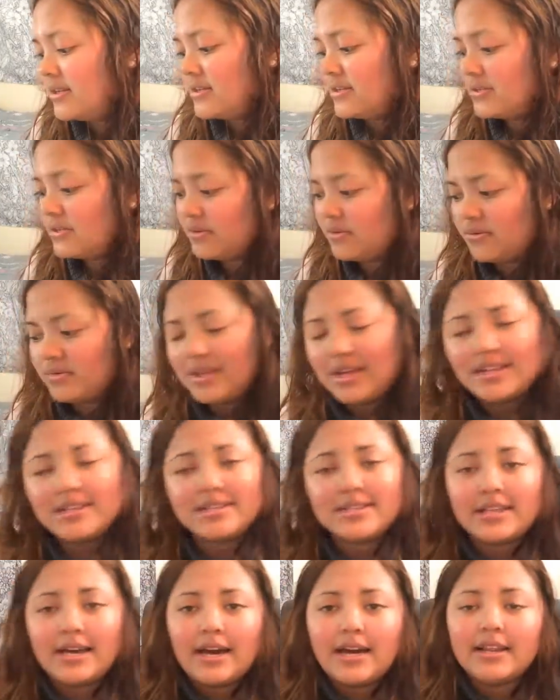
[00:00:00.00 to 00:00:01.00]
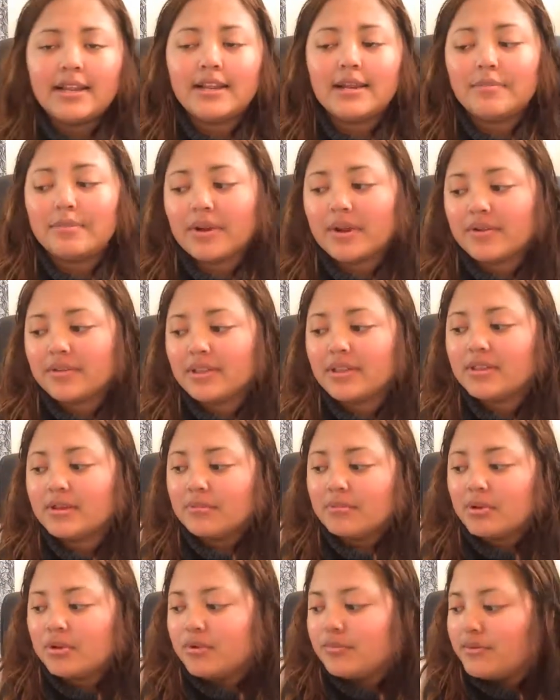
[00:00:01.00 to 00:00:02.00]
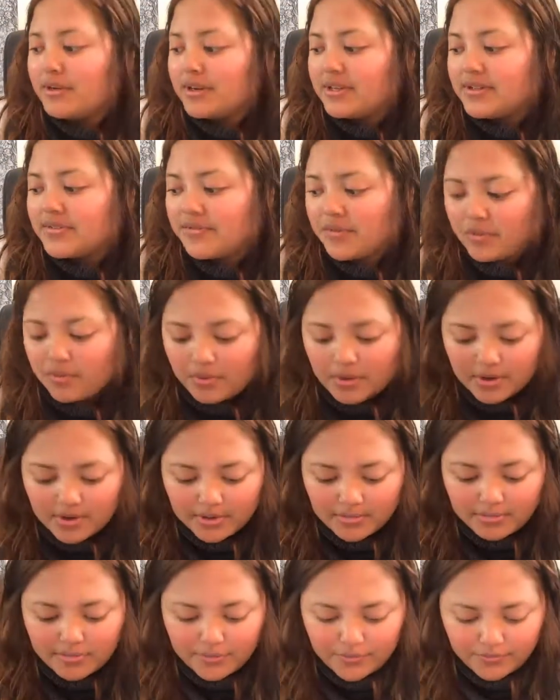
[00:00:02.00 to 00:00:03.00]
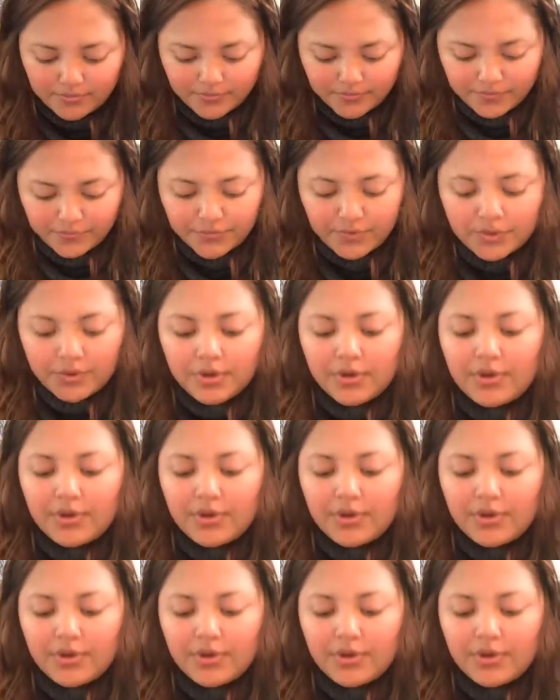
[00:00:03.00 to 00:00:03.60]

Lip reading: So that's that. And apparently the blue one is for waterproof.